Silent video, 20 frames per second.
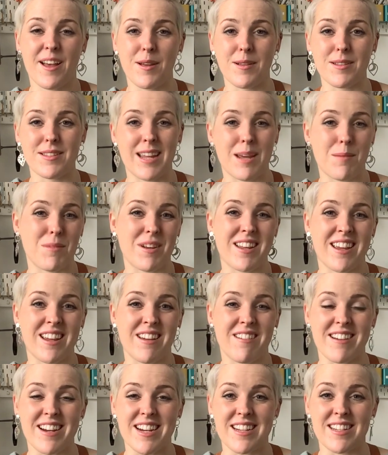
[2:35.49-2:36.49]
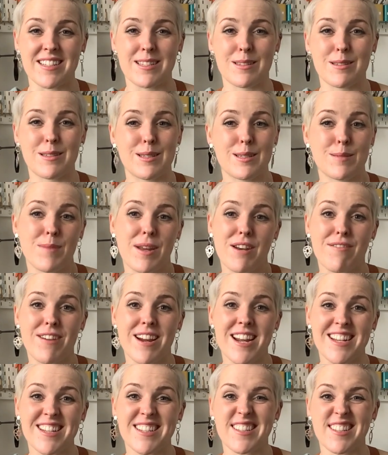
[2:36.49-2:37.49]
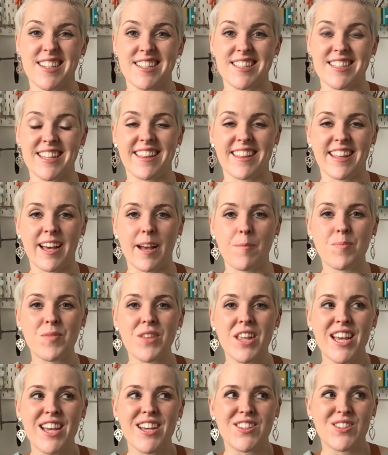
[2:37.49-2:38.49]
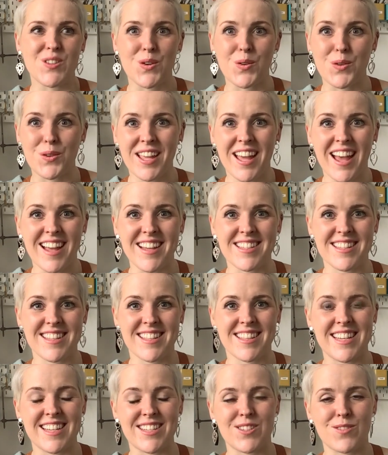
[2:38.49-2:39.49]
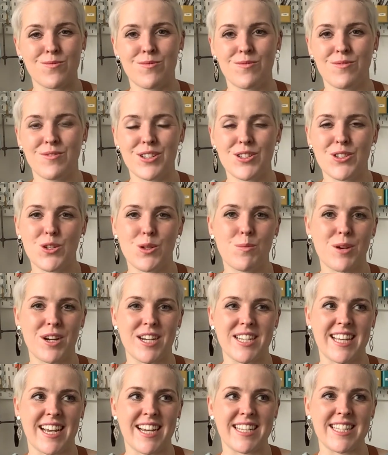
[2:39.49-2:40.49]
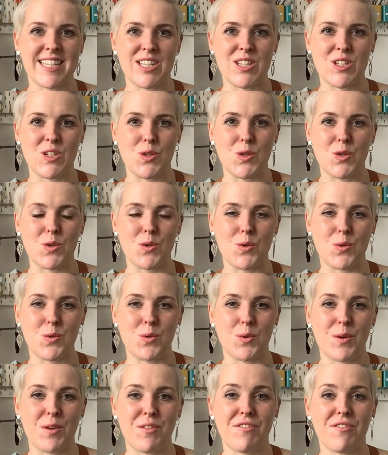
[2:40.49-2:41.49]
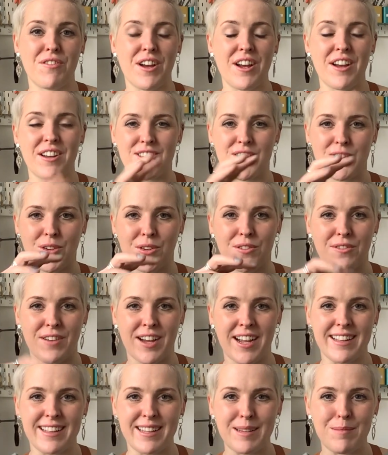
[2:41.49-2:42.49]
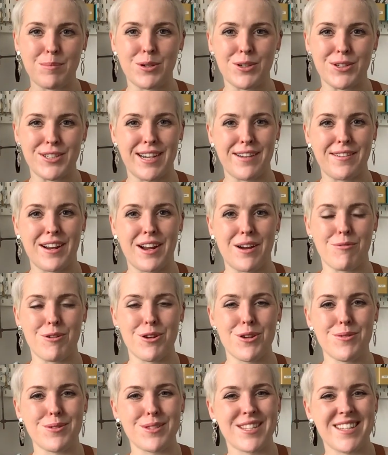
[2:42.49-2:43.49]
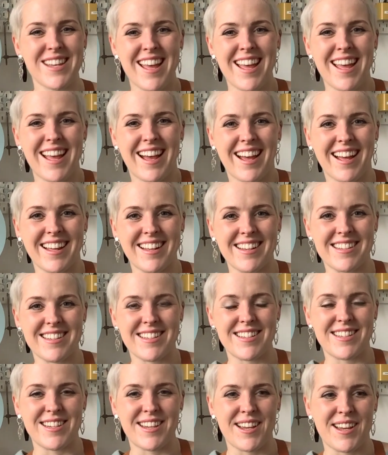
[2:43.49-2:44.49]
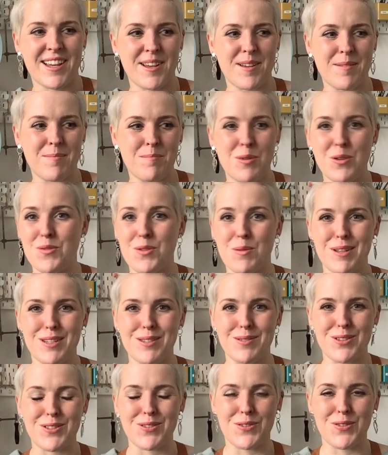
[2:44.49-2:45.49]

statement earrings, spinner rings, things like that. So yes, it's super exciting to sort of finally put down our roots and move the business